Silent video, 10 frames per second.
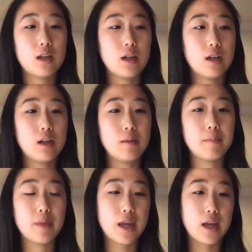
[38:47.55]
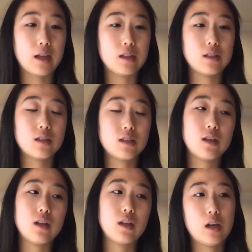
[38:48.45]
And
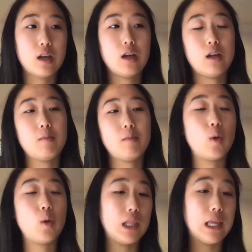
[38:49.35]
what